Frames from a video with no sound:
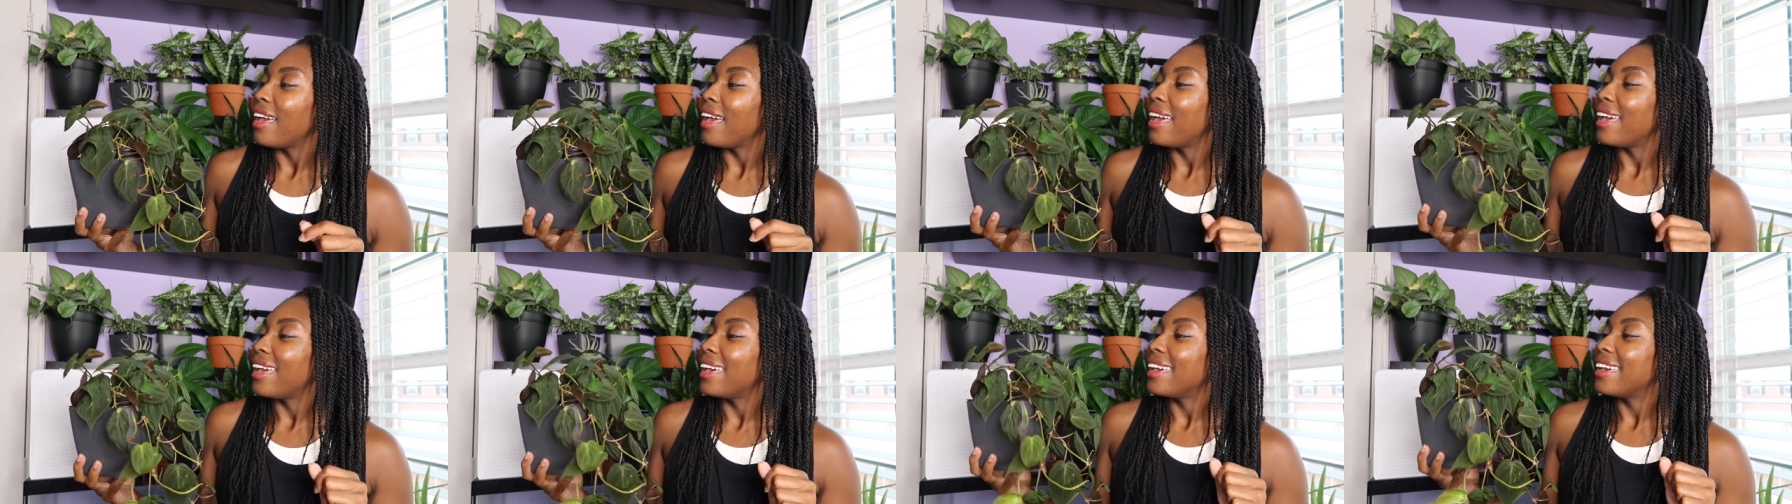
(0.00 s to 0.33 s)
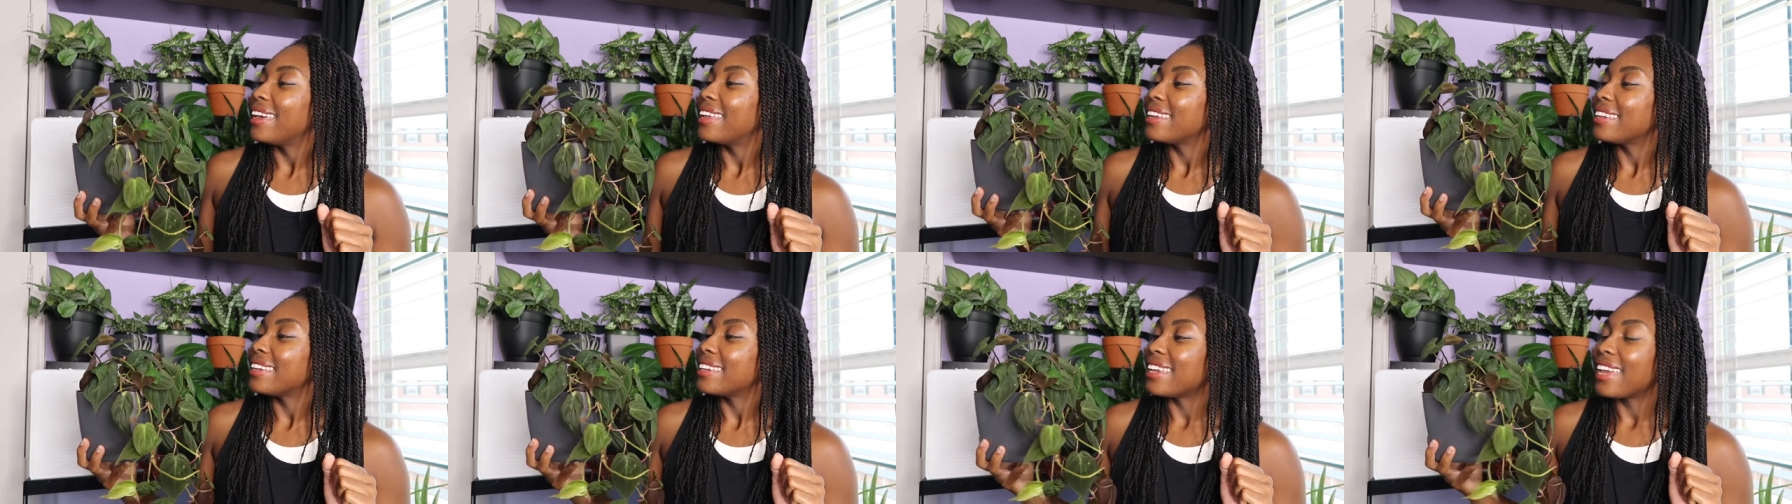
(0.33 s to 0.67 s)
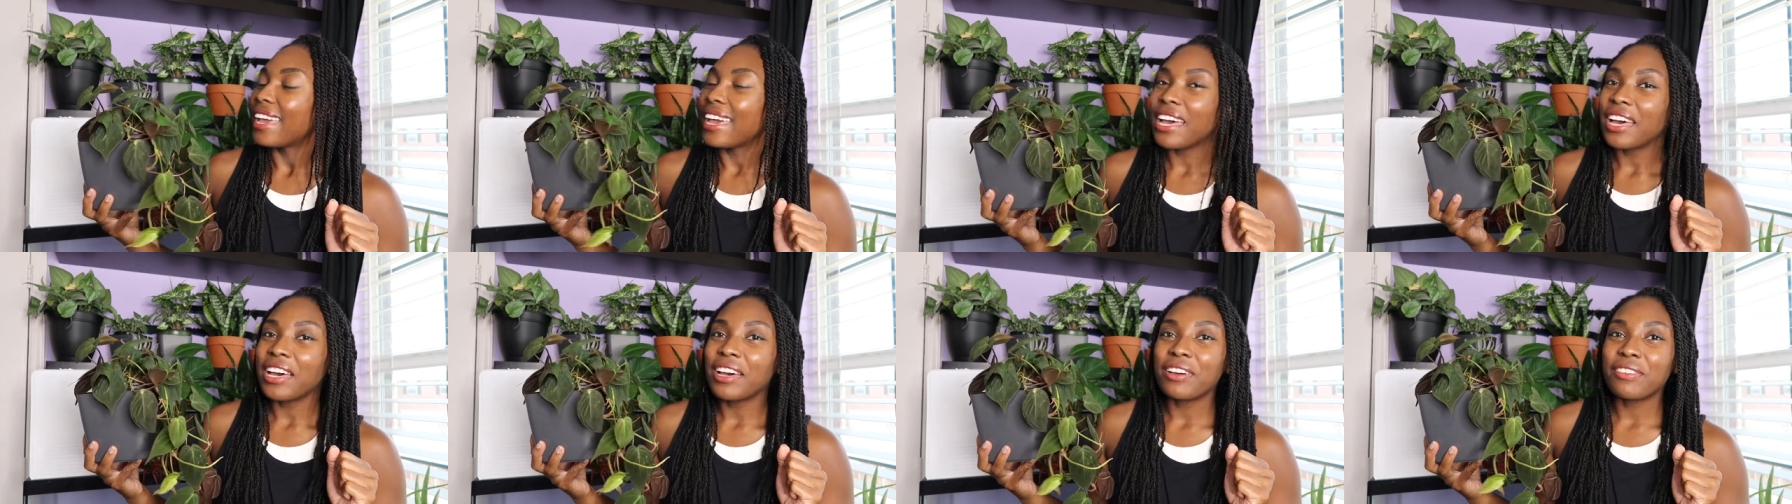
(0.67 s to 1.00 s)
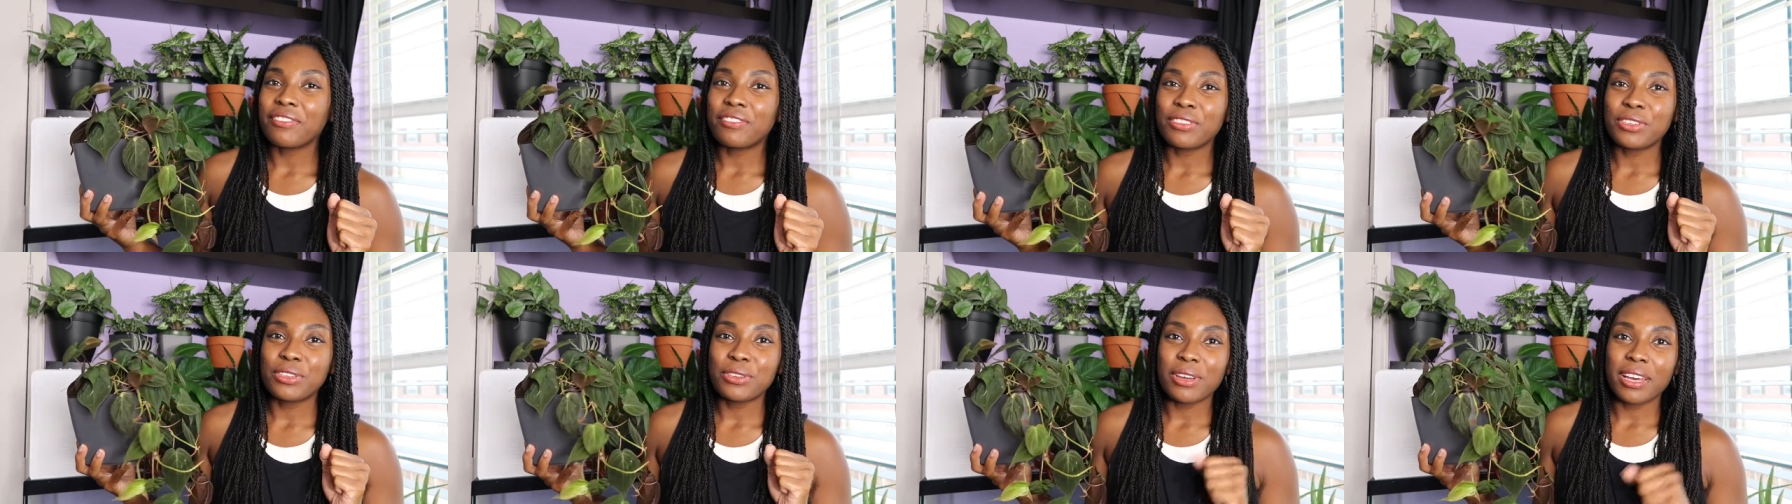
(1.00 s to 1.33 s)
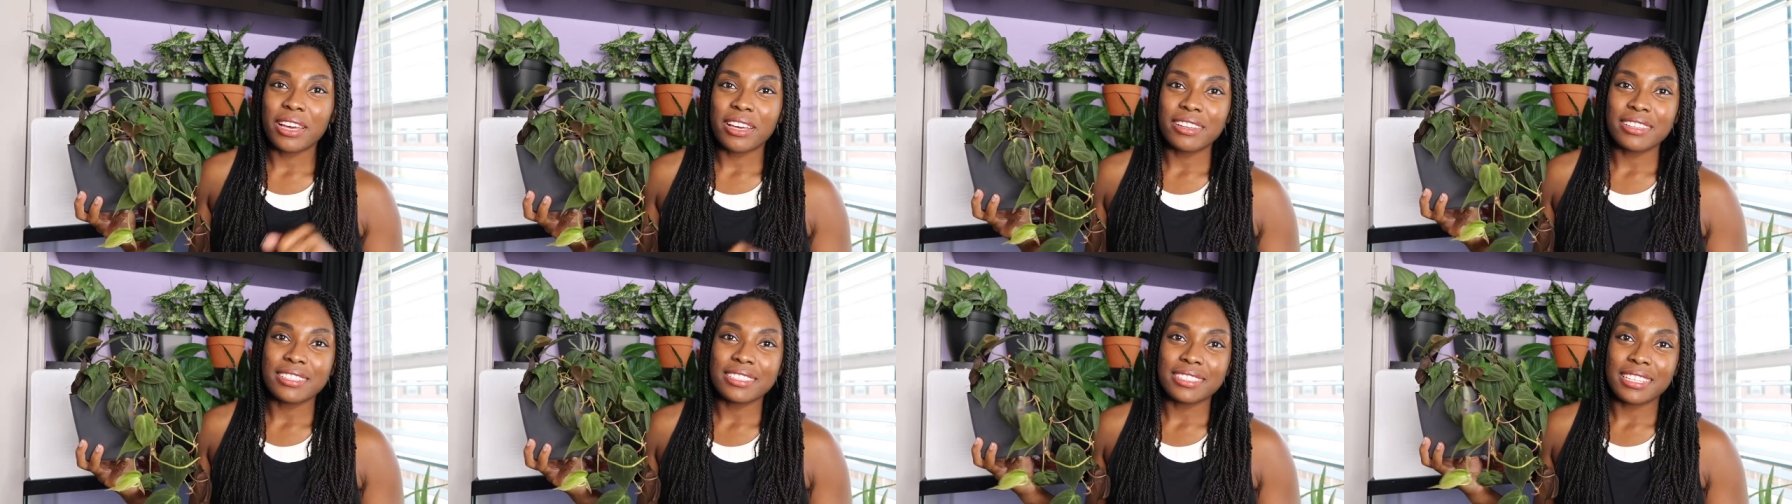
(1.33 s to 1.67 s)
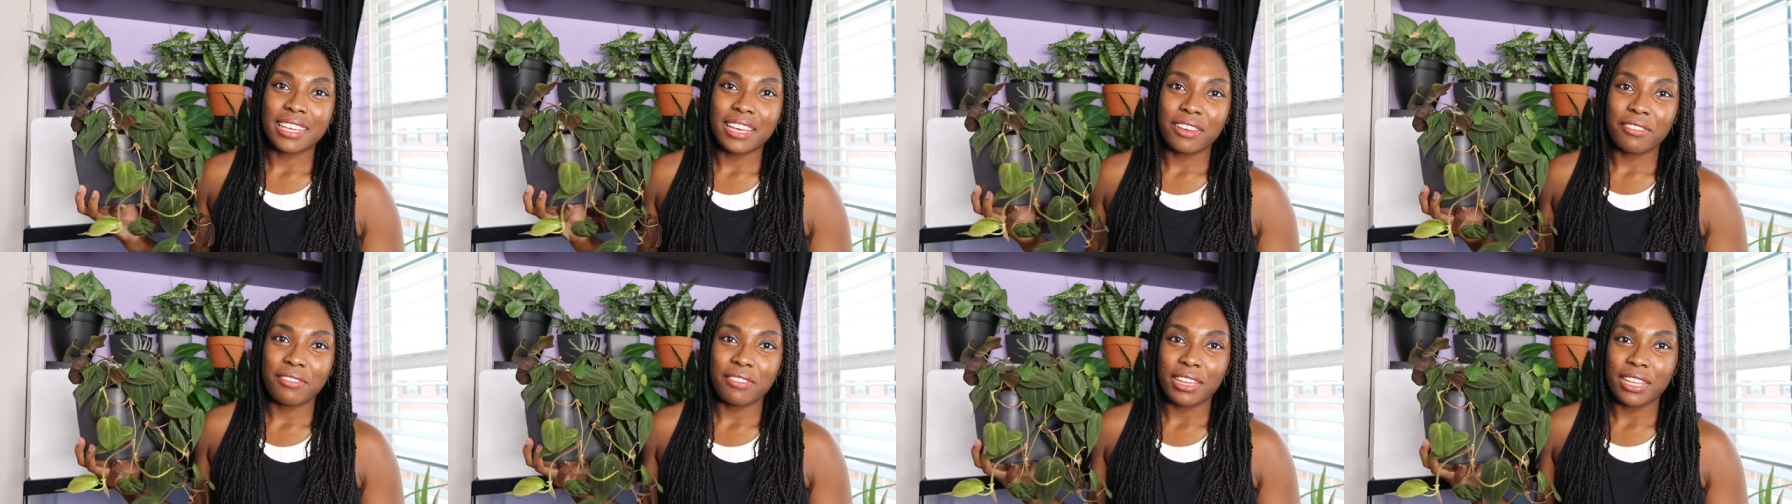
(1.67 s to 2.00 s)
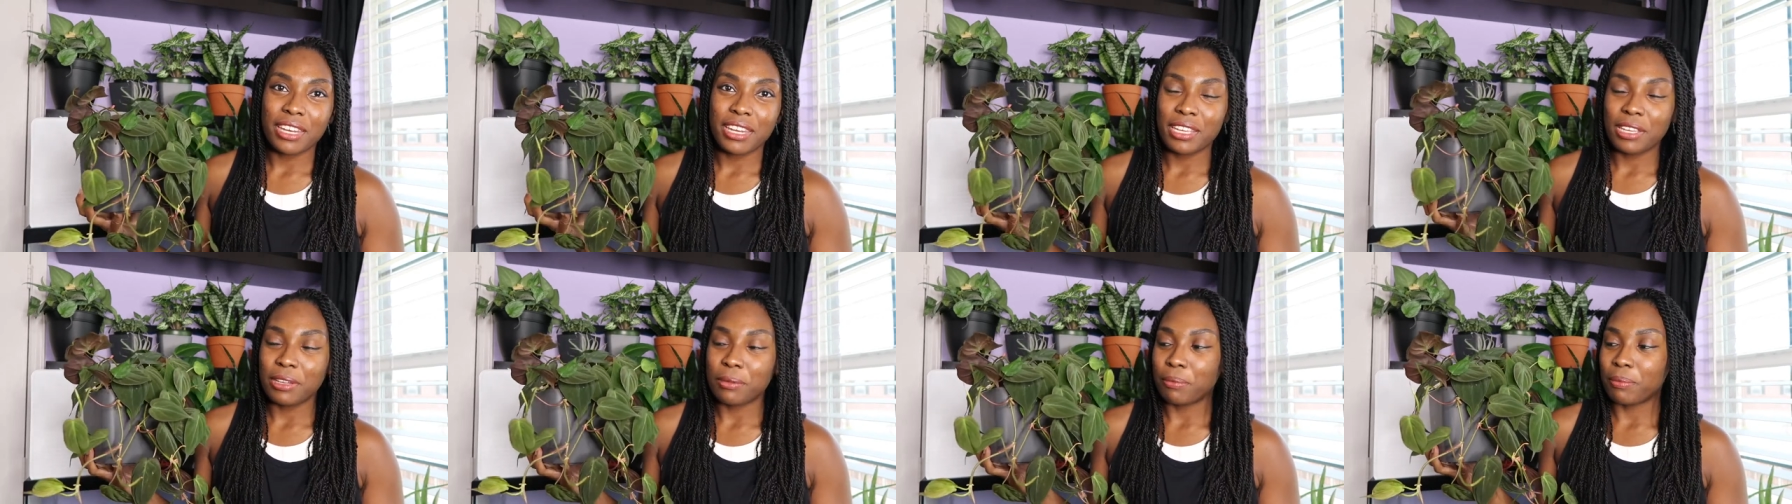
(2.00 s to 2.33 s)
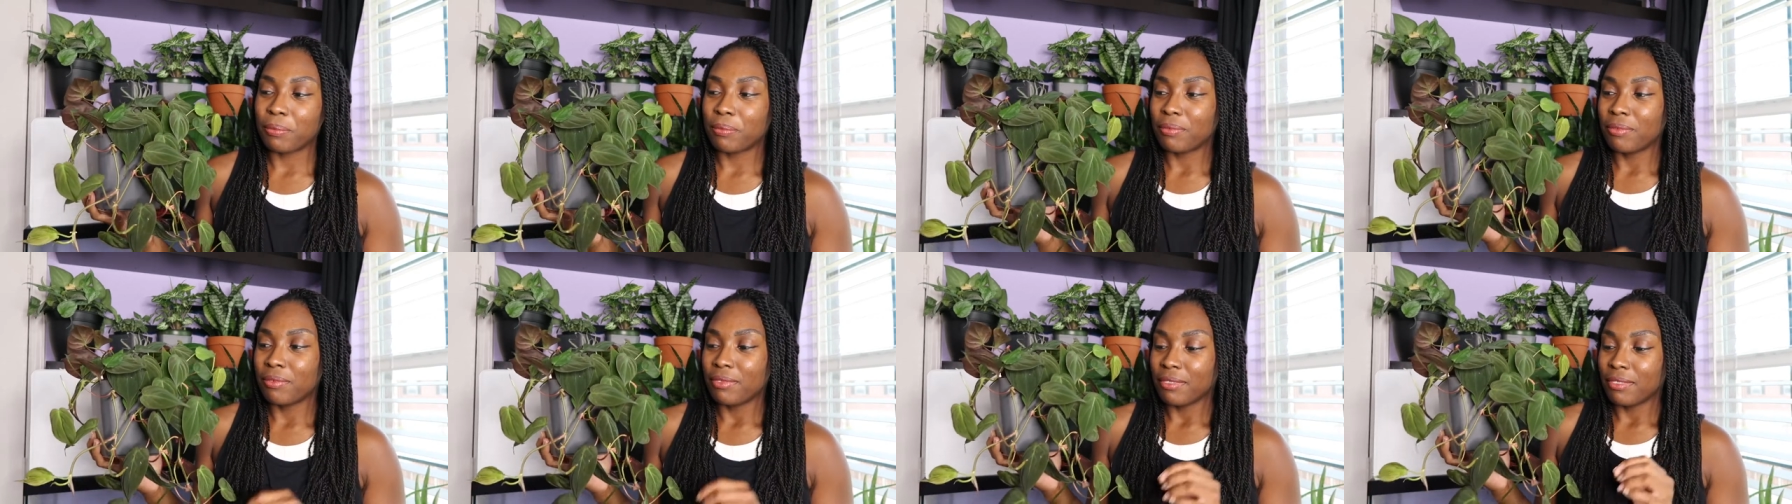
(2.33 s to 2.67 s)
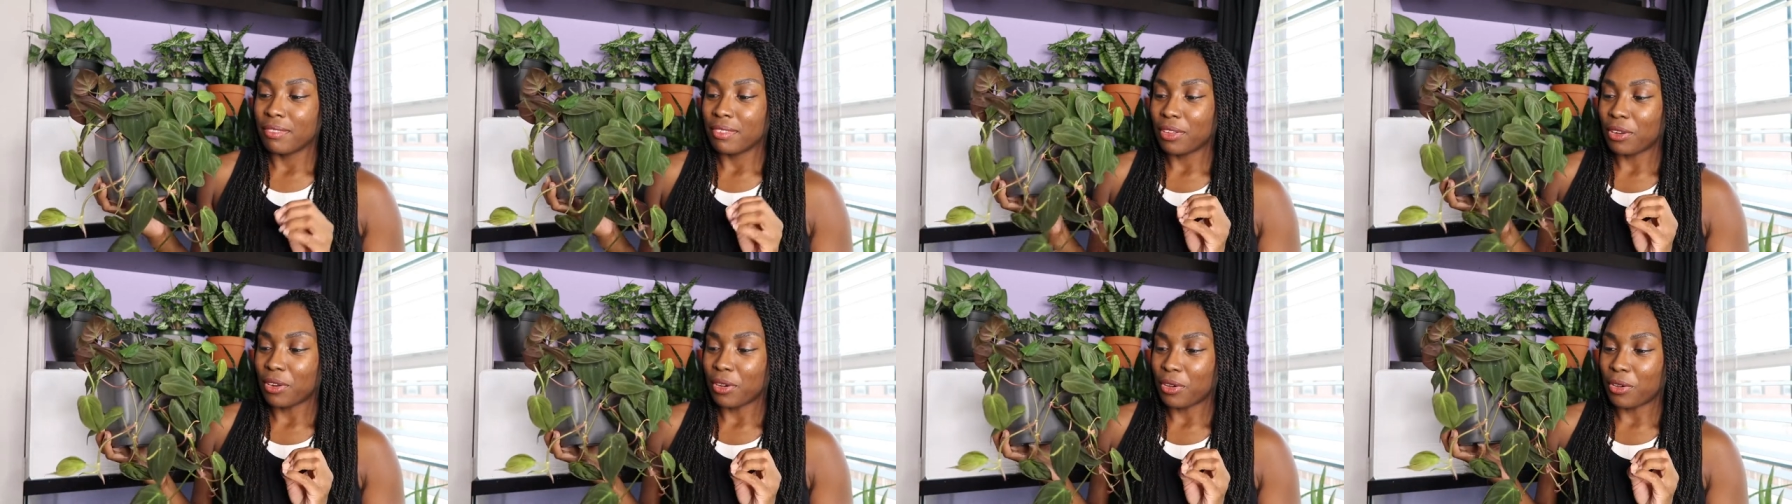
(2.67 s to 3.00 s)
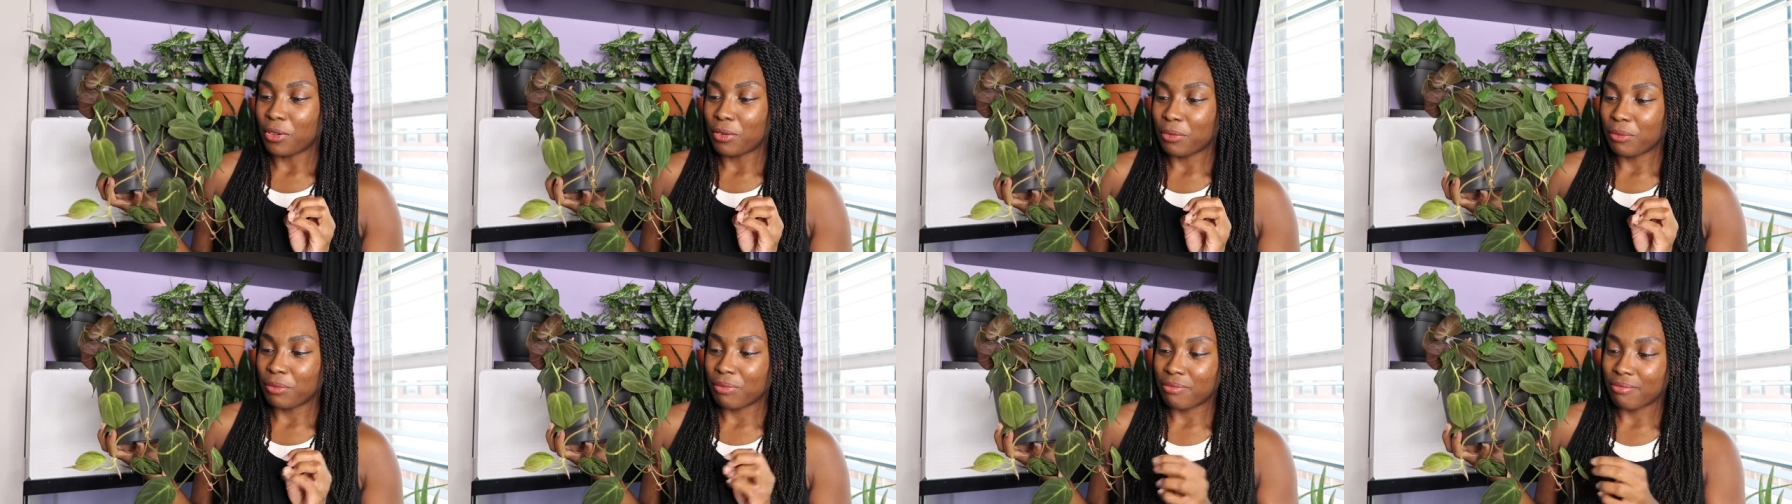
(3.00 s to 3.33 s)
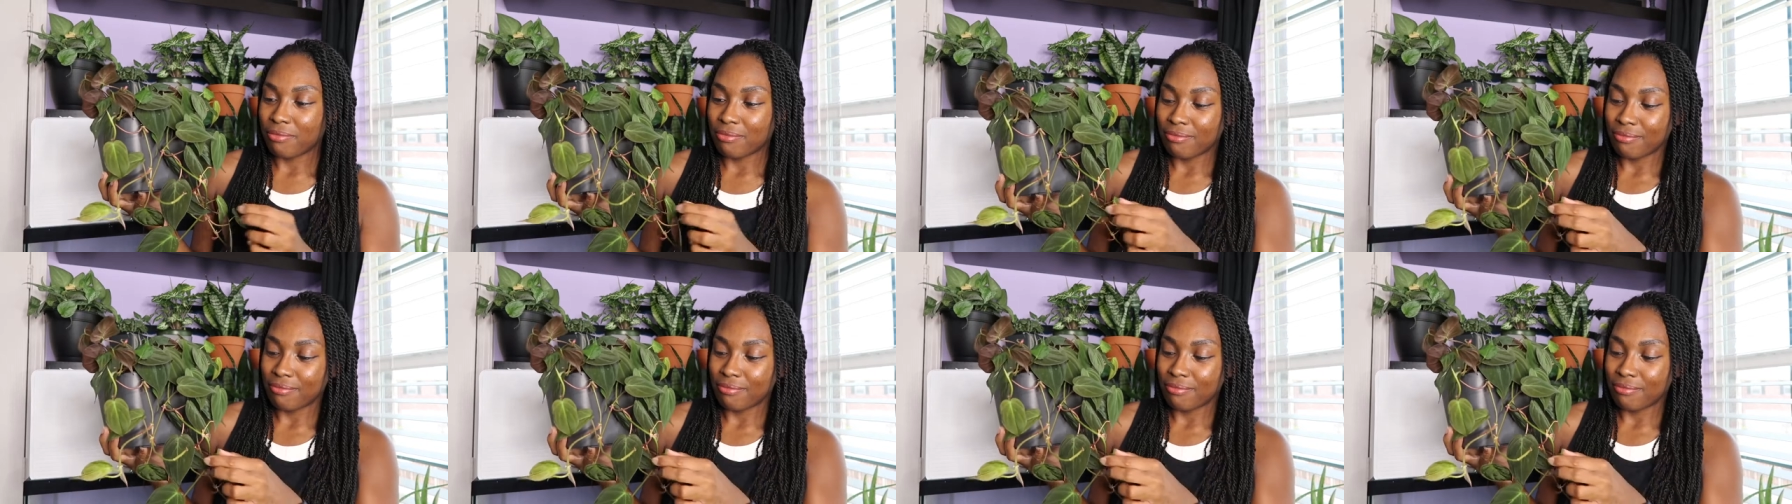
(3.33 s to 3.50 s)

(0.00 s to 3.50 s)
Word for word: And yeah, if you guys have any, you know,